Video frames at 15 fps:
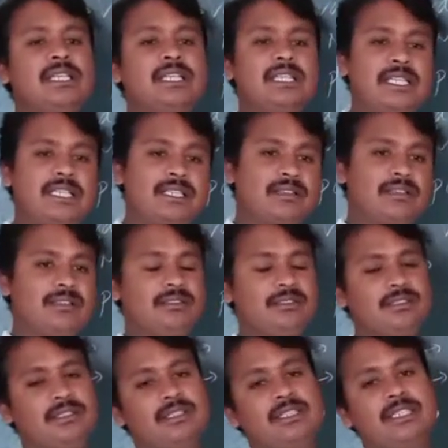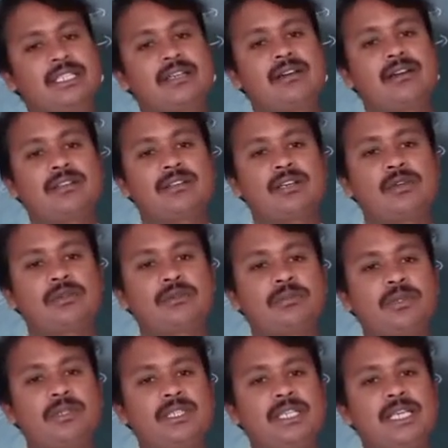Later on they got
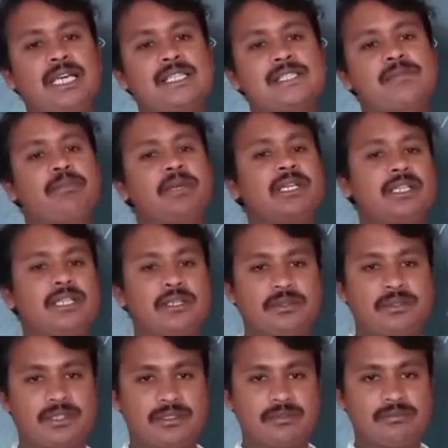output as printout.